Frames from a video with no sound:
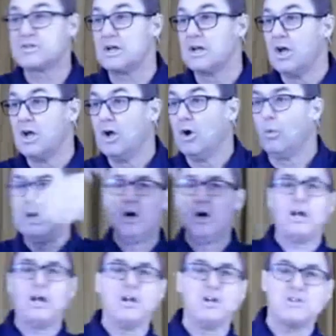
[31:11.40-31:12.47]
say we don't
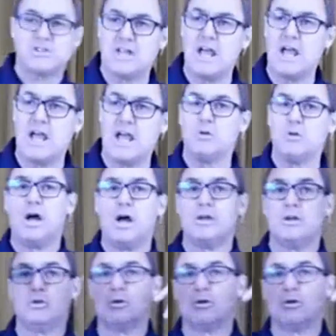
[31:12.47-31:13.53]
understand why you
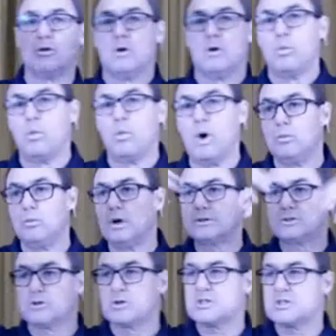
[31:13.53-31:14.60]
wh- what
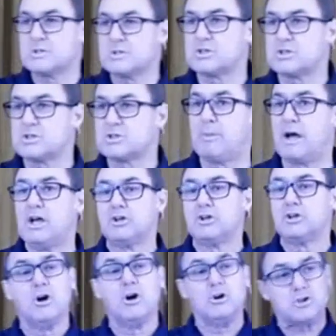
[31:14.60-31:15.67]
christmas is all about
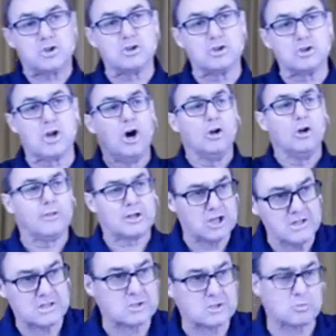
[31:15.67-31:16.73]
don't you know that jesus
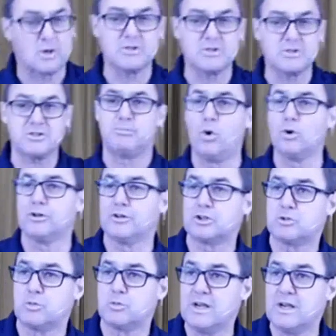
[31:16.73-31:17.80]
wasn't born on the
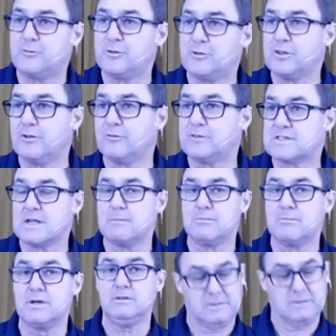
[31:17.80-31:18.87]
25th of december
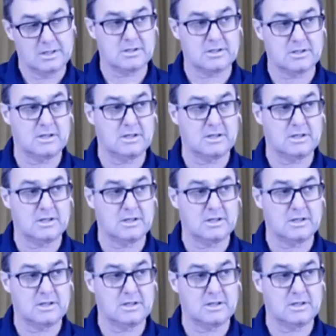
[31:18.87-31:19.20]
yes i do